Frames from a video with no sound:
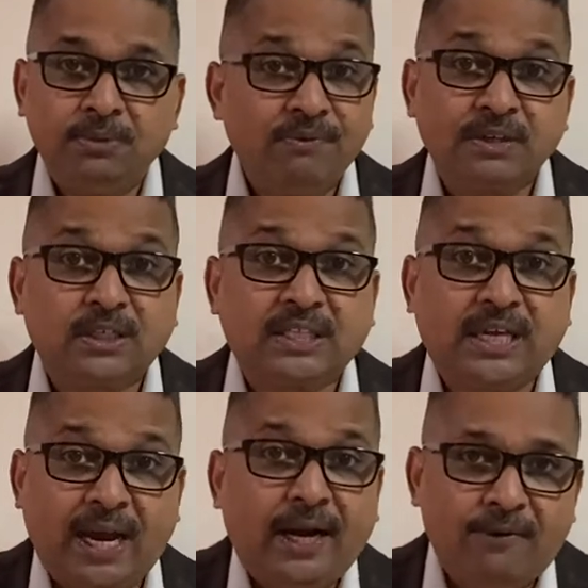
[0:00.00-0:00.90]
They were
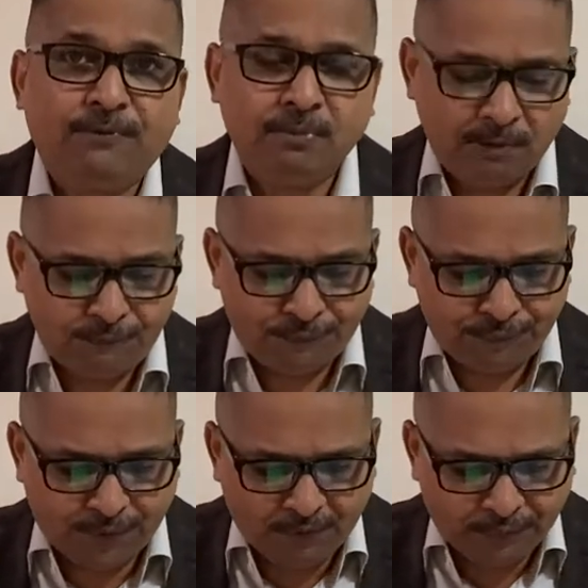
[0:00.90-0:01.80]
scared of him. They were
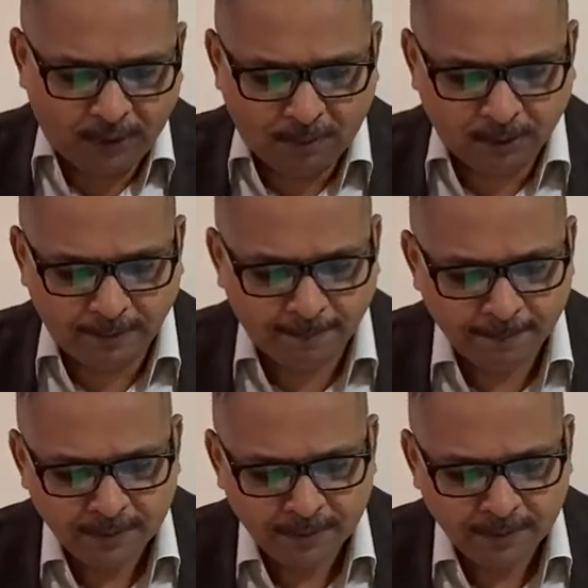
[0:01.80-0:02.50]
fearful about him.